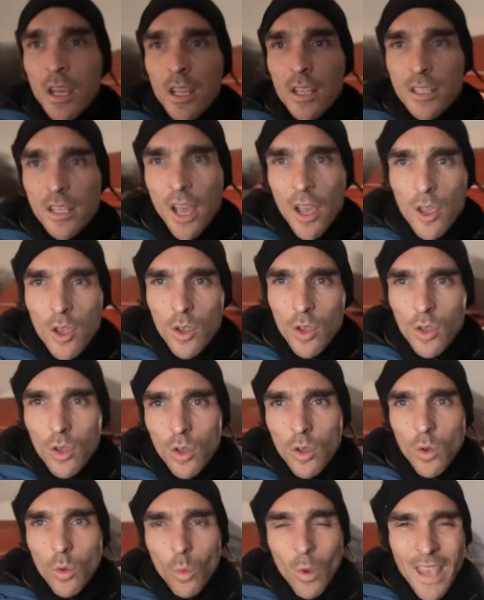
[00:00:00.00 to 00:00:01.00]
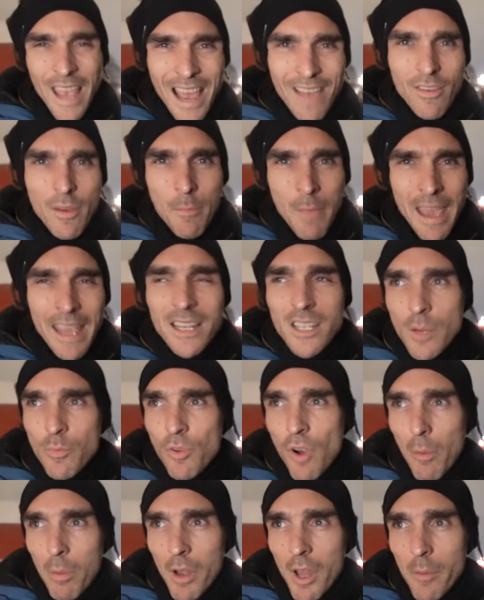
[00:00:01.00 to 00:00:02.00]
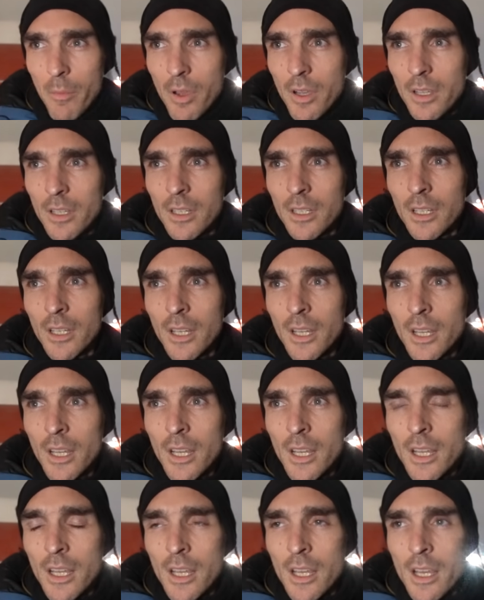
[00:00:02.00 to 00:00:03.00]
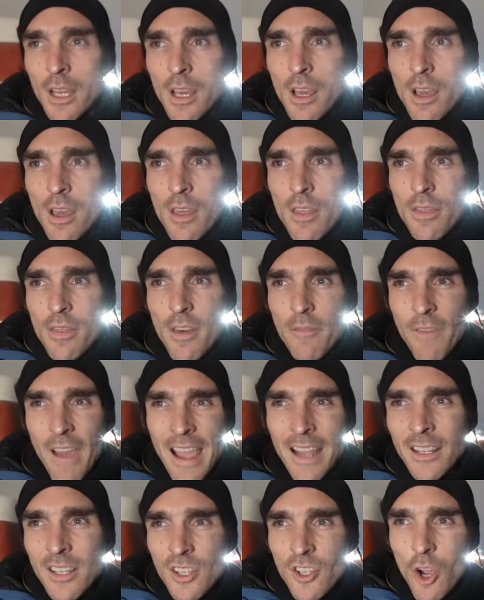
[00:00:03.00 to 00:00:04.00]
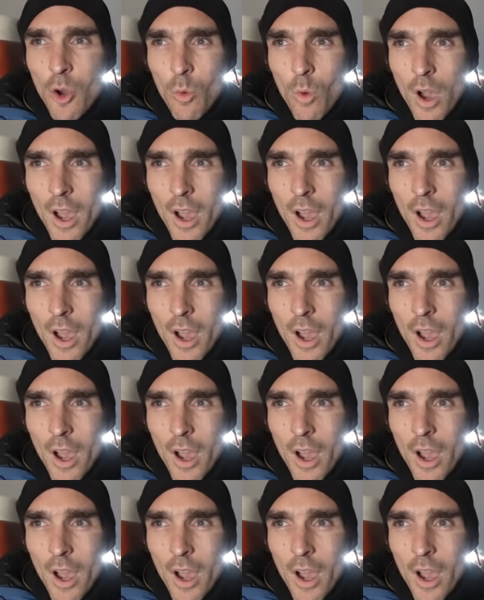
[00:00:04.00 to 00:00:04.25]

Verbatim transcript: So we have a major problem. The van stopped